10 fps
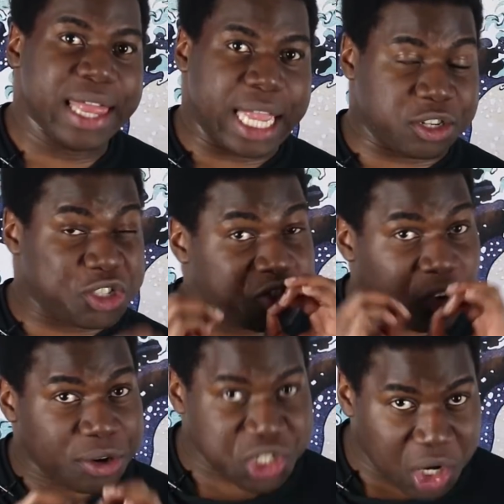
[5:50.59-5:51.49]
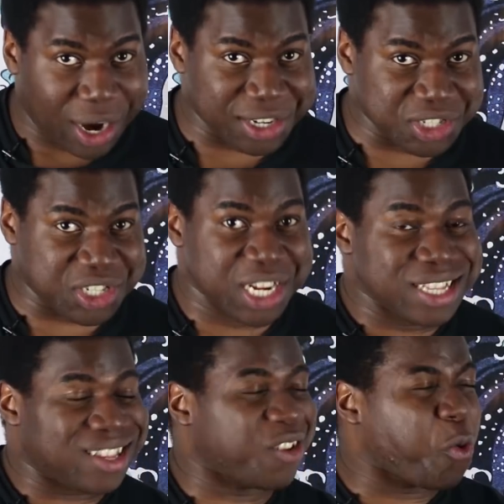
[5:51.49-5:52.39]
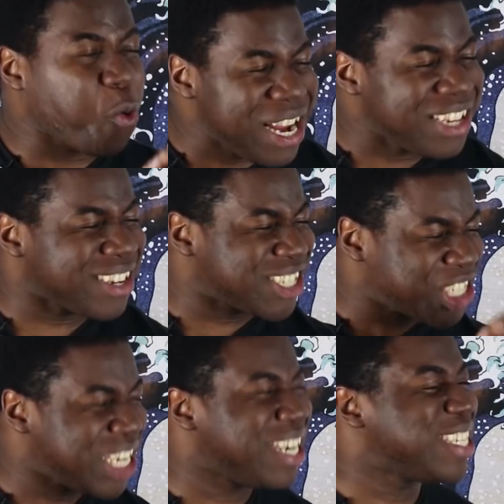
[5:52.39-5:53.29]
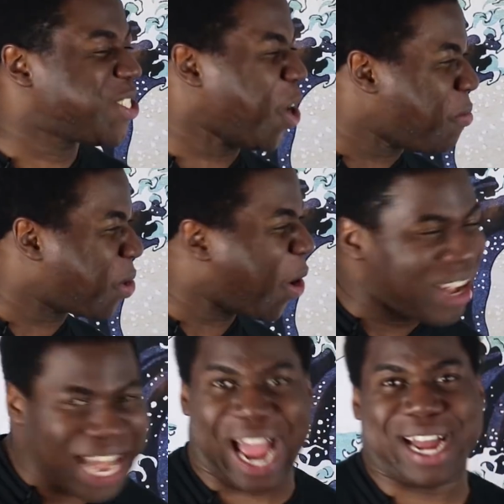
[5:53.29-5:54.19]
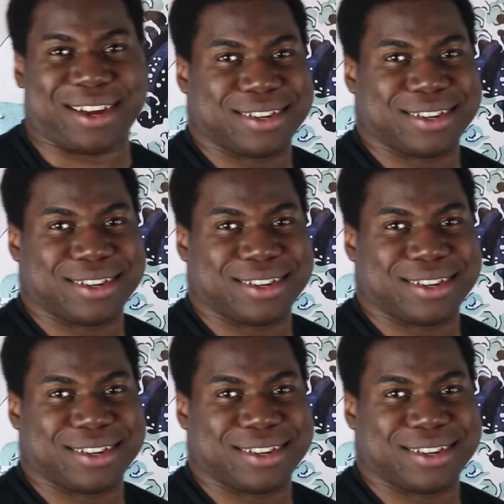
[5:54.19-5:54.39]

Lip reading: there's a strong chance that Windshear Stormcaller